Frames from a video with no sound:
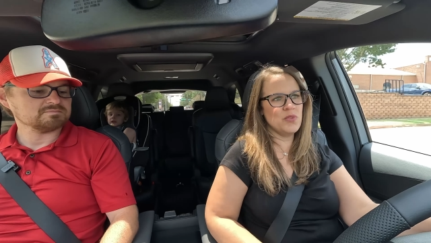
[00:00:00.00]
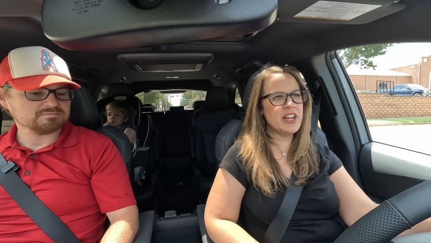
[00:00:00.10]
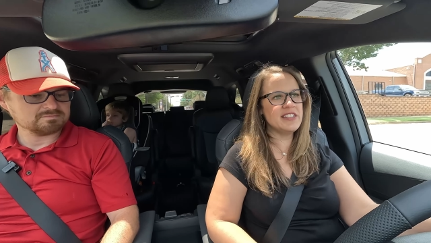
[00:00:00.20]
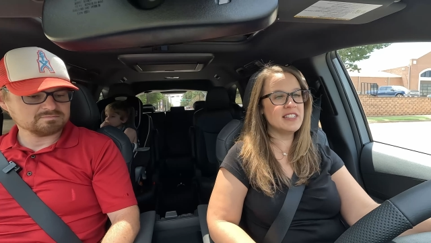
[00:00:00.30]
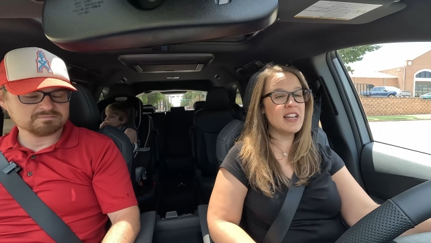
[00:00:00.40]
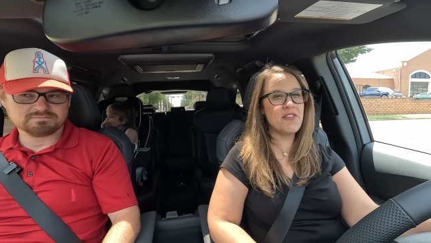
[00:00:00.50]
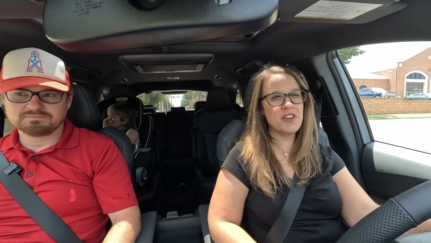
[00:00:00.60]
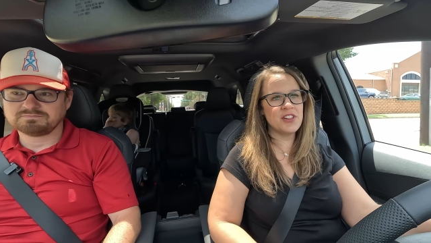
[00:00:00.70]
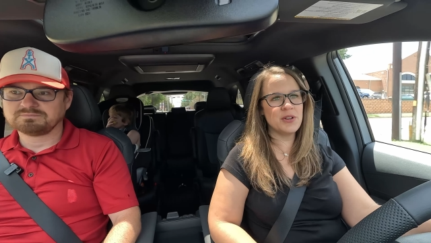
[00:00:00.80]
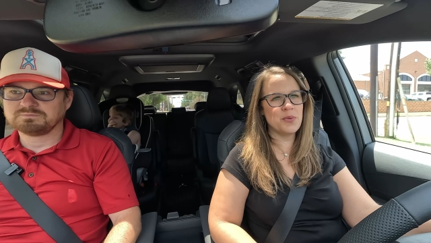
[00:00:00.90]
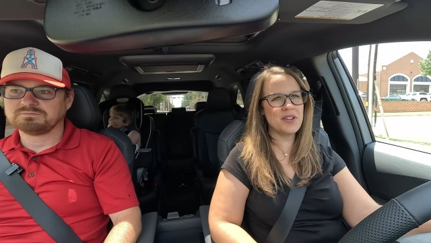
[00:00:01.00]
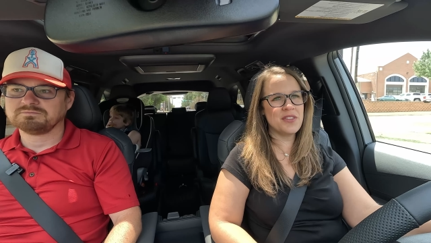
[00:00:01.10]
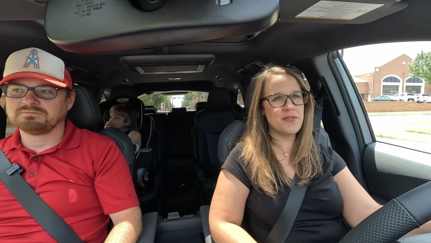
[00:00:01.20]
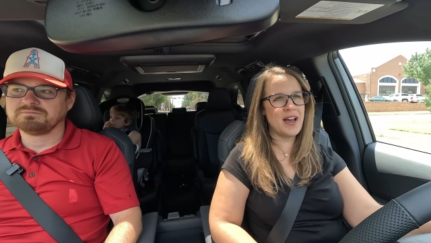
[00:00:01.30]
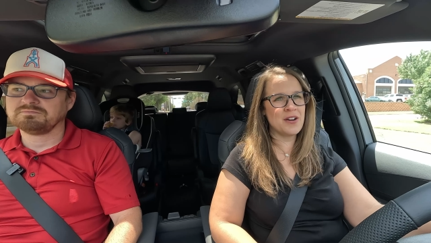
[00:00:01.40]
Speaker 1: it's definitely worth
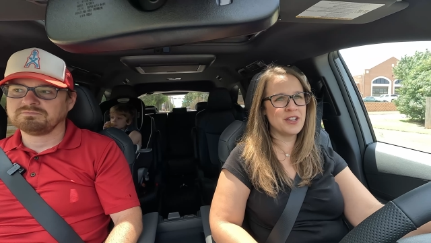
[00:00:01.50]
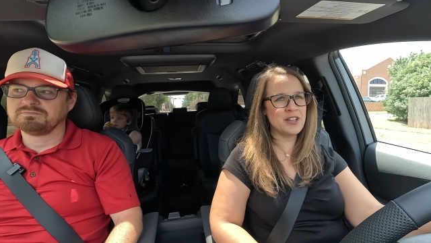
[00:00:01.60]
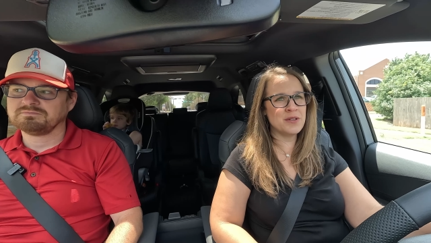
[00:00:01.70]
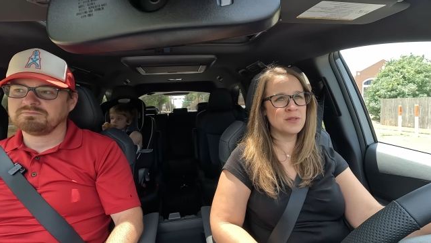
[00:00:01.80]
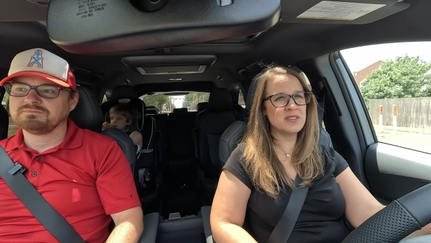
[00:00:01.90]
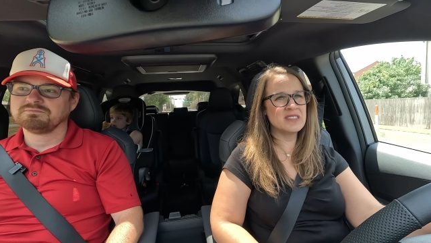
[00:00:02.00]
the value.